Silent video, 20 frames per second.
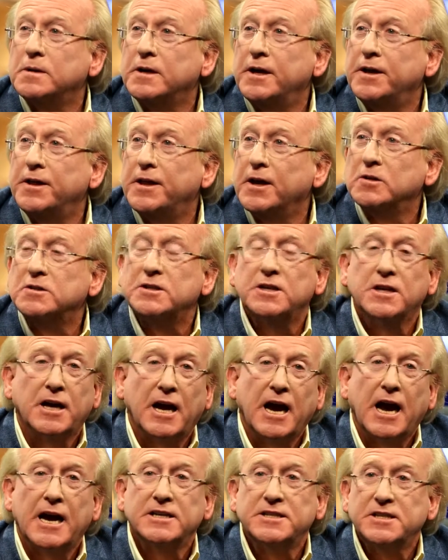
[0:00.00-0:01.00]
And those are the
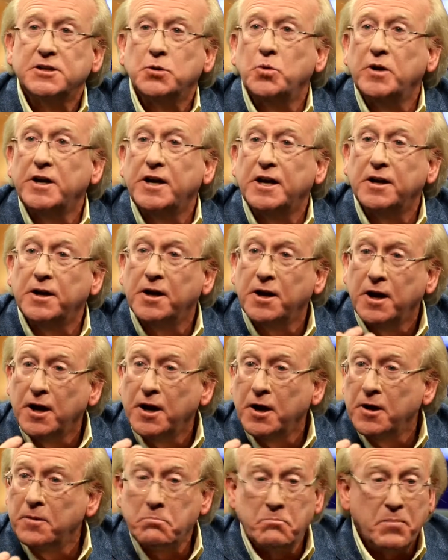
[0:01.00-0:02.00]
guys that we can
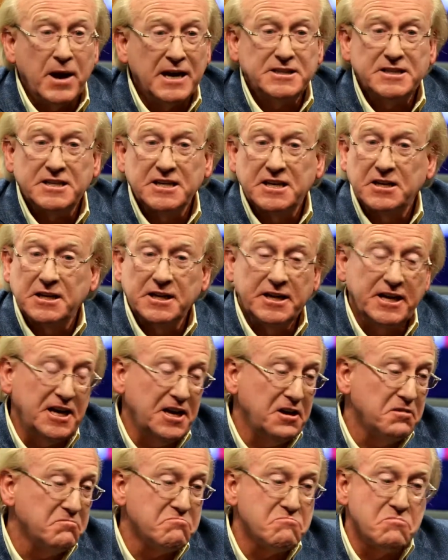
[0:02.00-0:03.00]

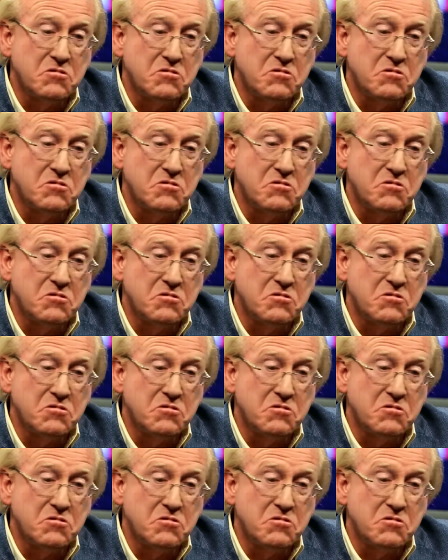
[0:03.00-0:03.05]
basically,